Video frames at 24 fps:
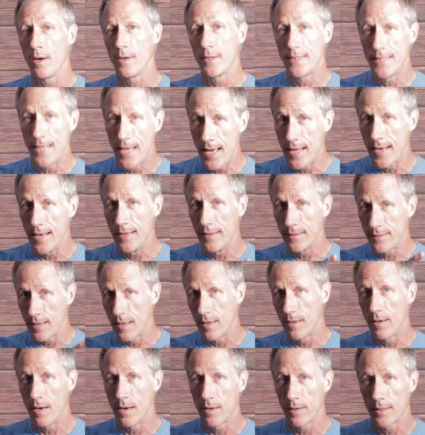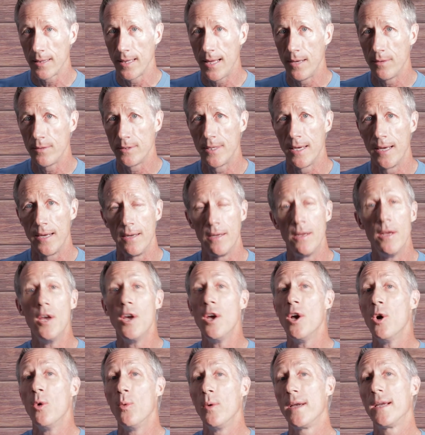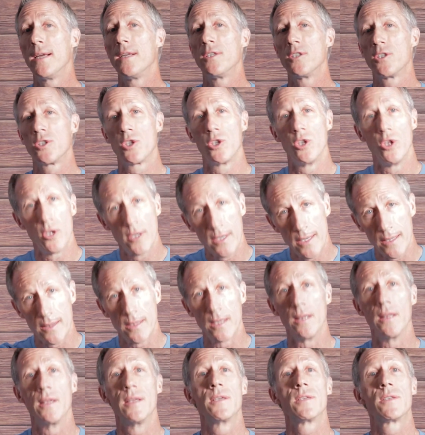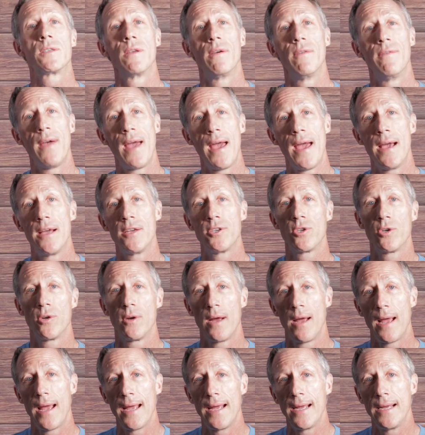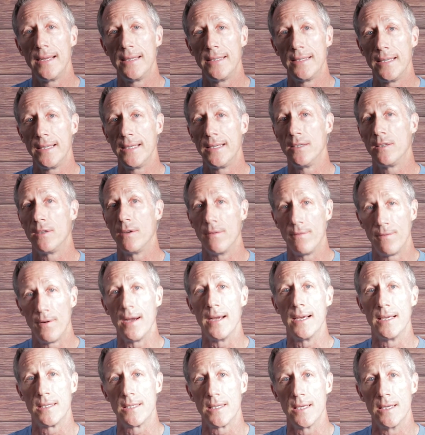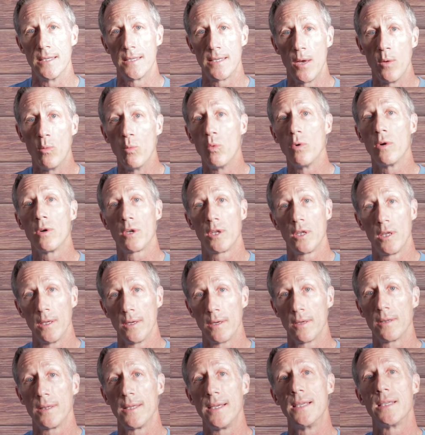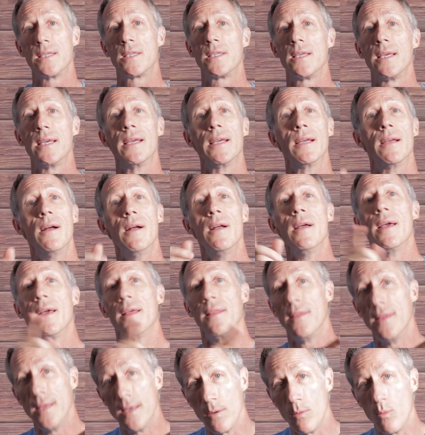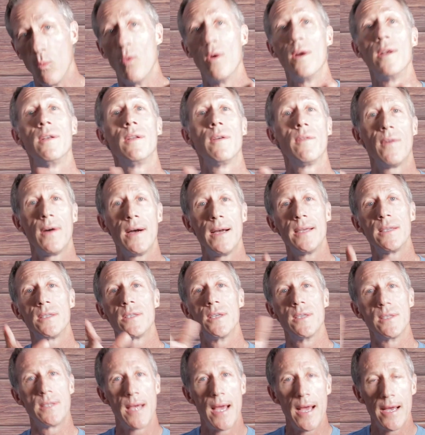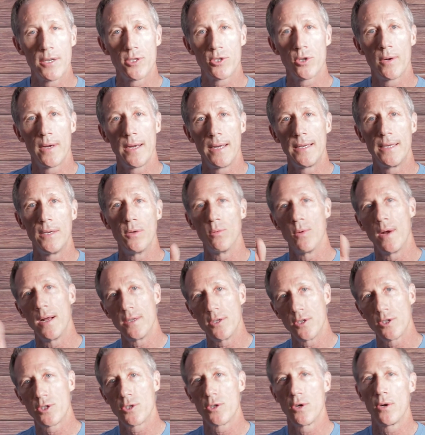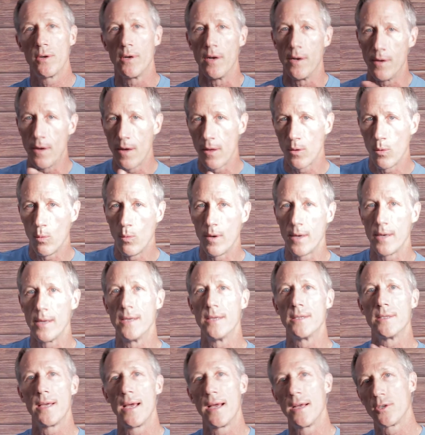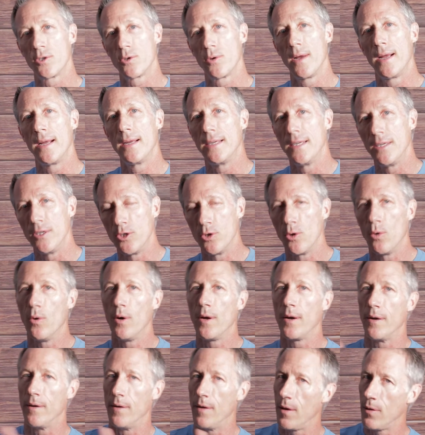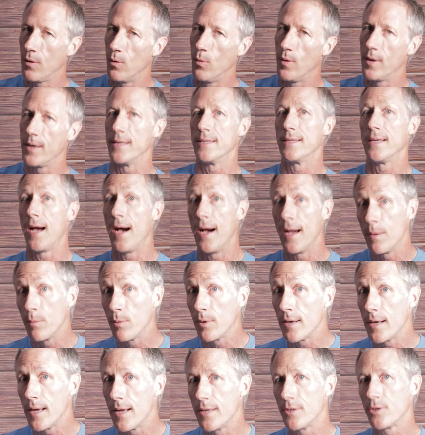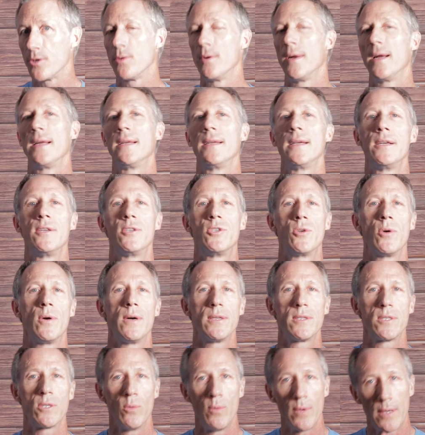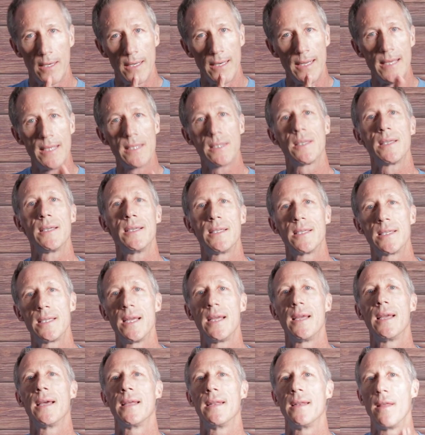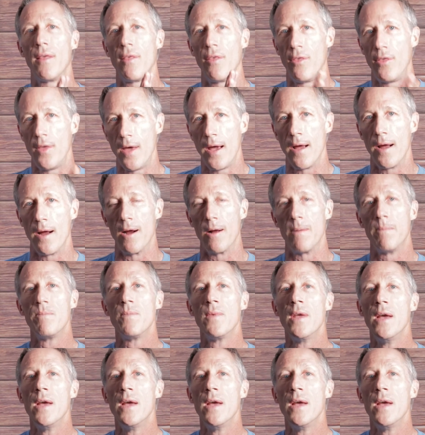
our tenant, our, our, cloud tenant, we can just look at the list of Azure AD devices and we'll clearly see the one device is Azure AD registered, another one is Azure AD join, another one is hybrid Azure AD join. So we can easily see it there.